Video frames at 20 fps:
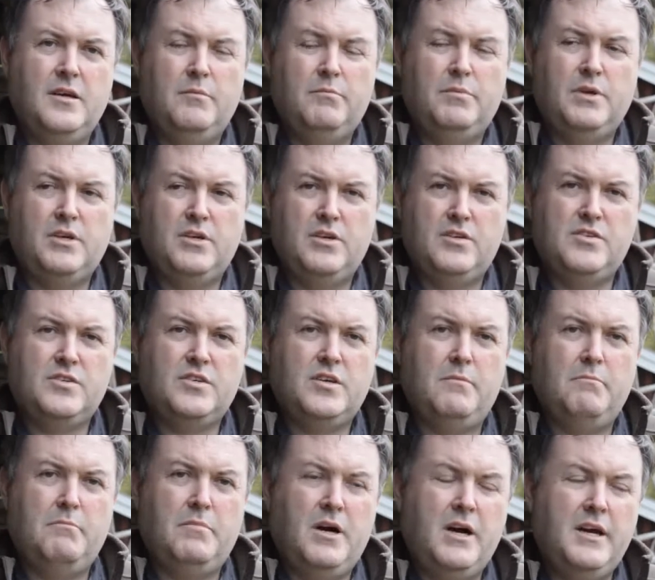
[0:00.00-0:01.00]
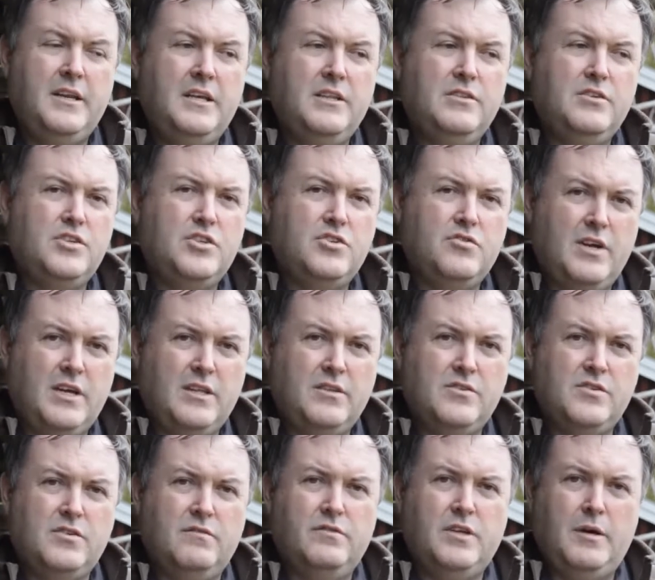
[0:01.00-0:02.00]
because combining the
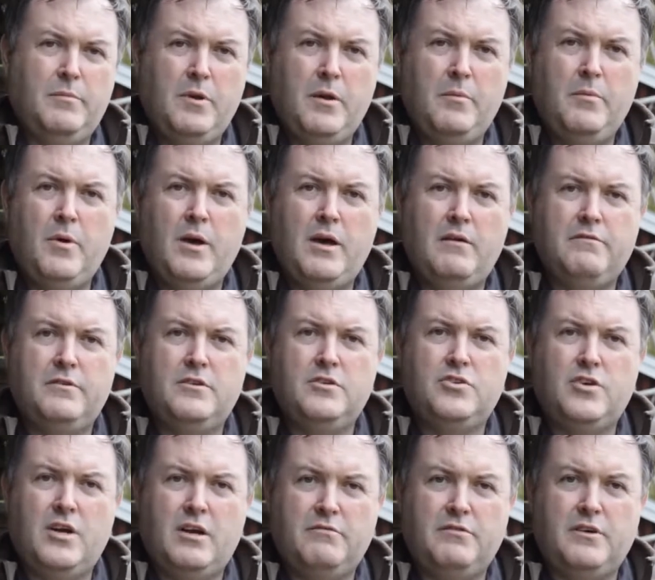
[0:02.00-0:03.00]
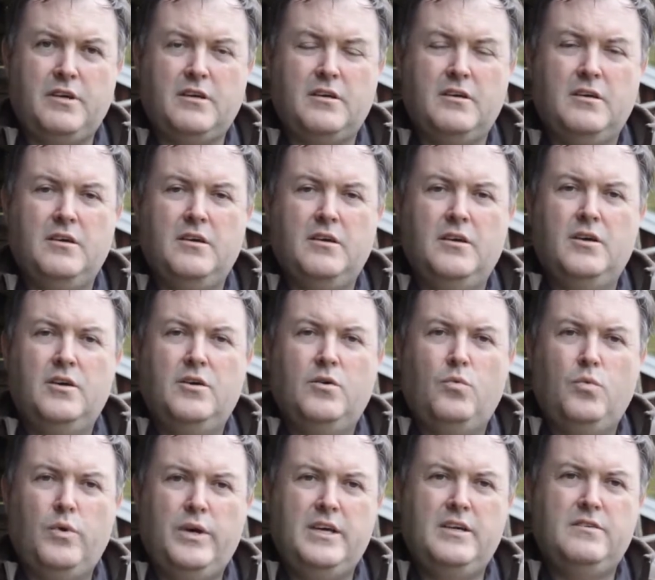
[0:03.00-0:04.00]
strengths of WWF and Traffic
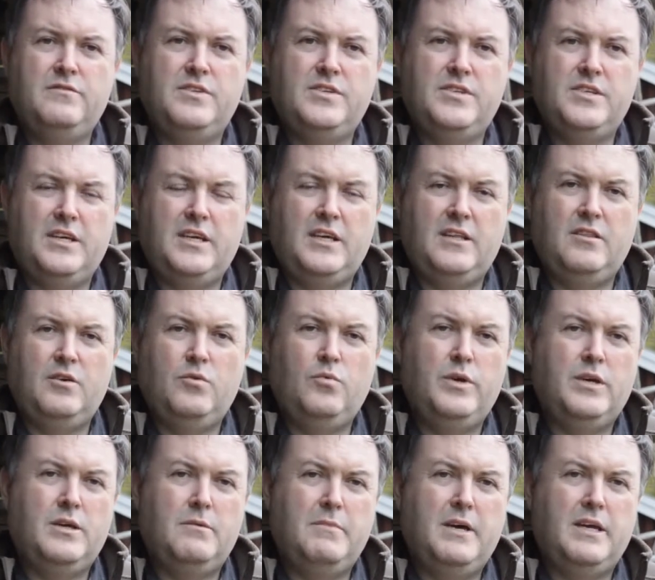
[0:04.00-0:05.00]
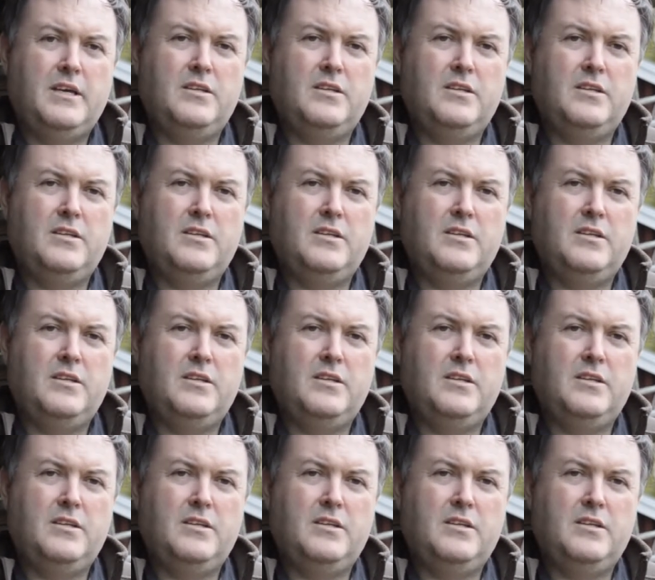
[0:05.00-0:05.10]
we have seen that we can make a